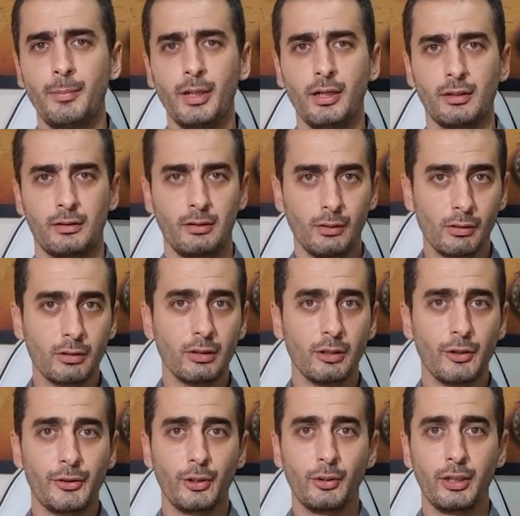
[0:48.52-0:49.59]
but
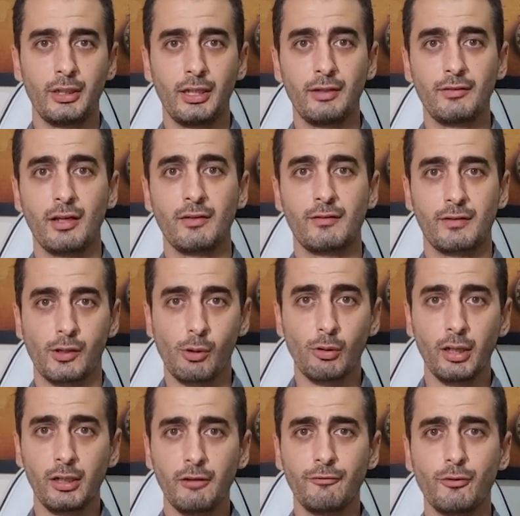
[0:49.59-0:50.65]
local authorities and
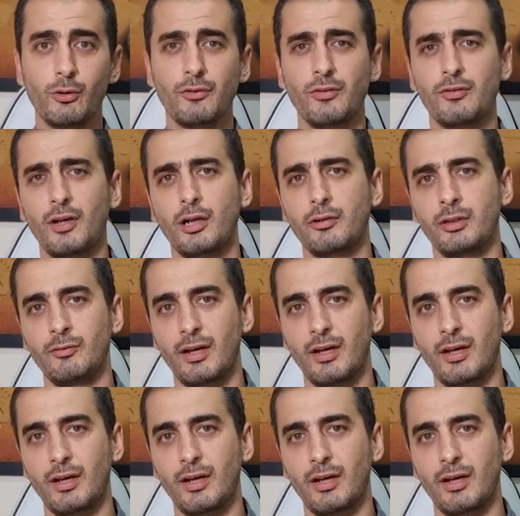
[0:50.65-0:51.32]
security forces are